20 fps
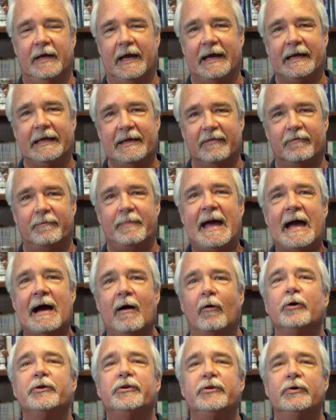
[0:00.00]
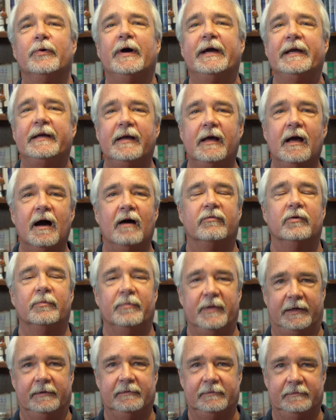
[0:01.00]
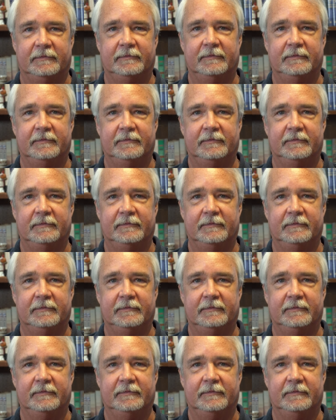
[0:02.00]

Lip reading: and give power to a government